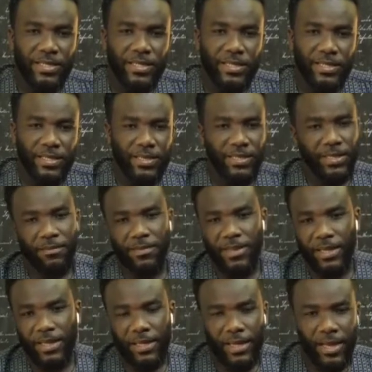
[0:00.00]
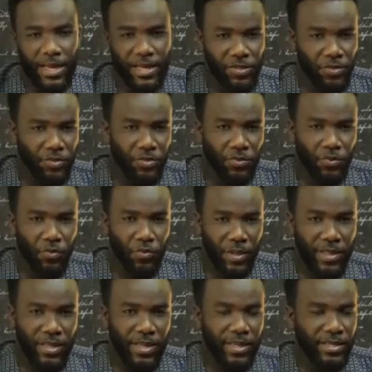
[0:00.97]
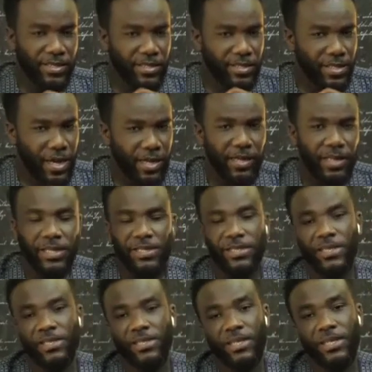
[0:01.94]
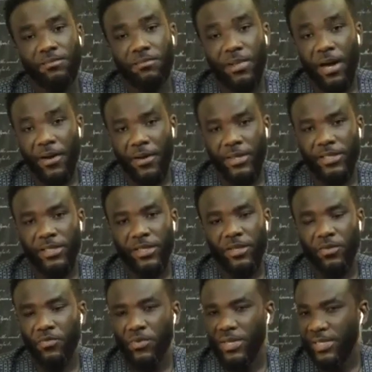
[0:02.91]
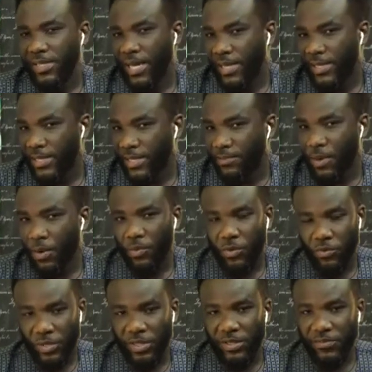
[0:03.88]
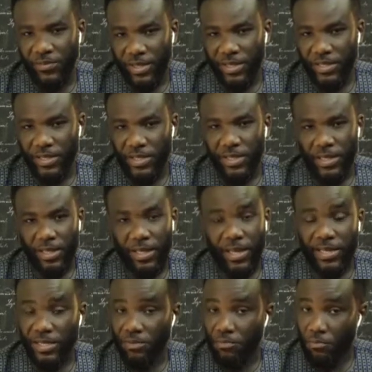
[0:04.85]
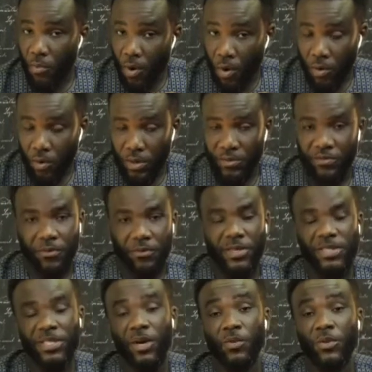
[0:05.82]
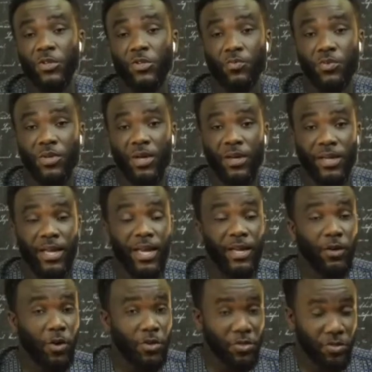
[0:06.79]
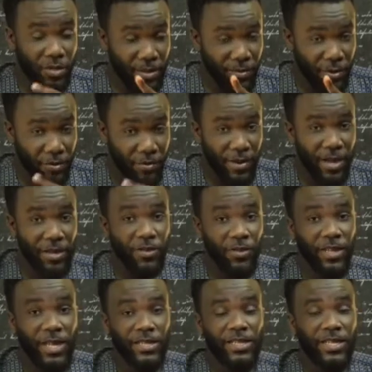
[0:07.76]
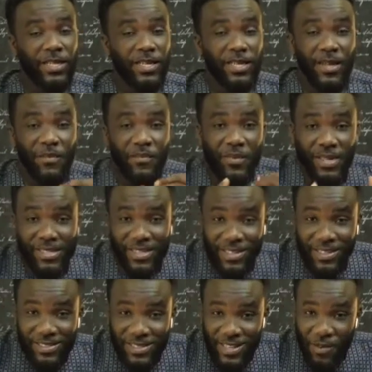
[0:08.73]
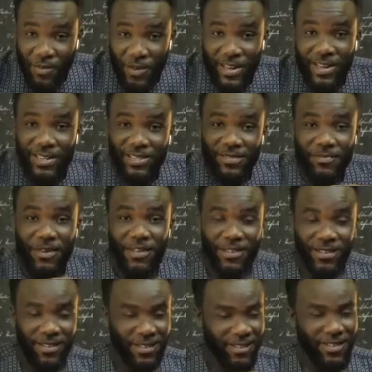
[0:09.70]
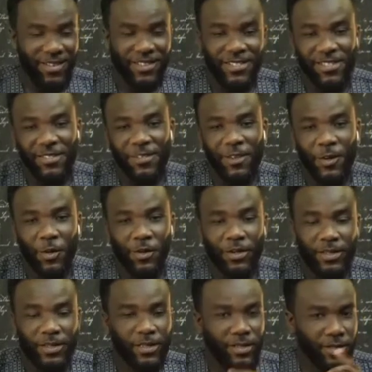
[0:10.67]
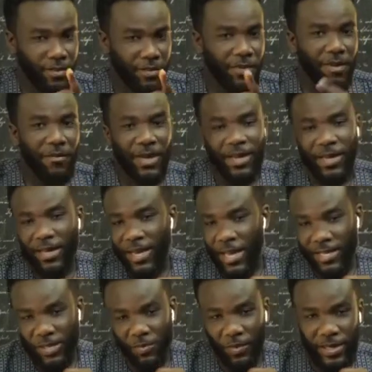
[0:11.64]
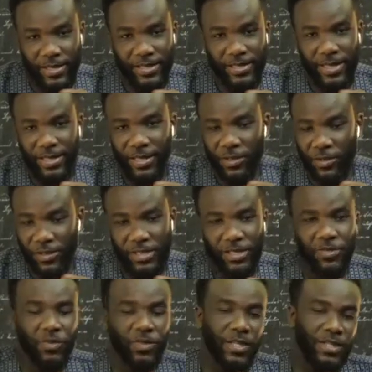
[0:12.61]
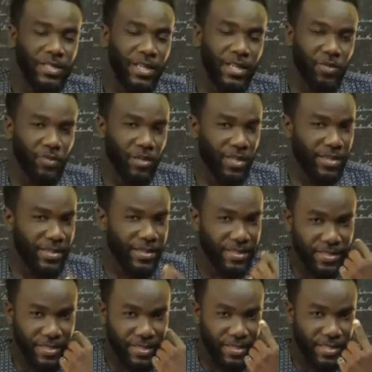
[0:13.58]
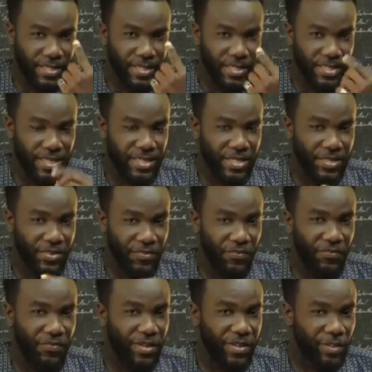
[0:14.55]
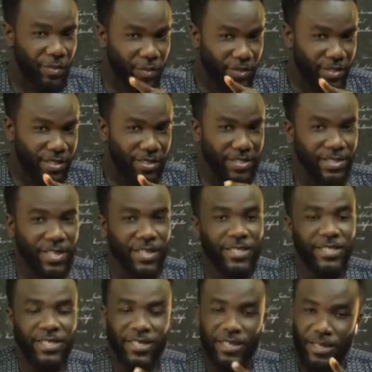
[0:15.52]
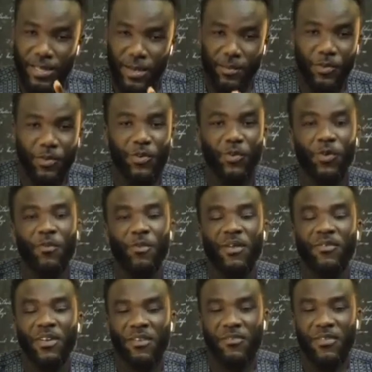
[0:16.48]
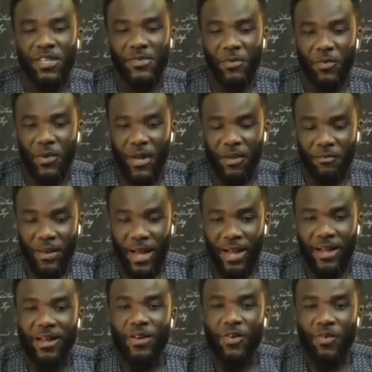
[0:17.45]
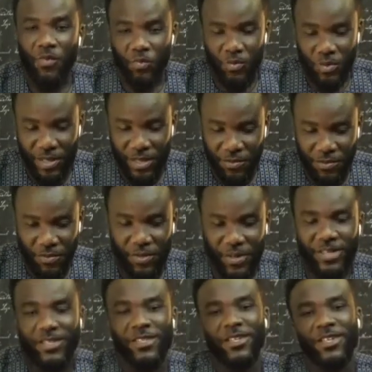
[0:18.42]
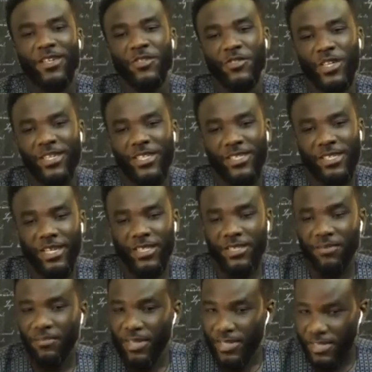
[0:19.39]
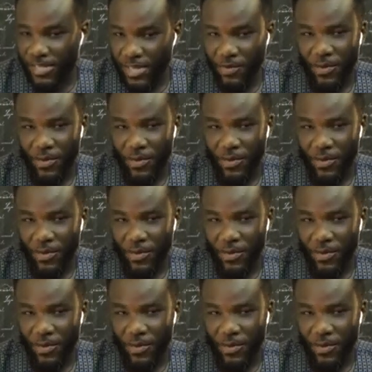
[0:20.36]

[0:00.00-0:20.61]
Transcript: something that has to do with childlessness in marriage. We started, but we couldn't finish. There's more information that we need to put out there. And also, let me remind you that the Breast Cancer Awareness Month is still on. Remember the last words that the doctor told us last week: see, feel, touch. I'm going to go on my very first week. When I'm back, we'll delve straight into the discussion. Please stay with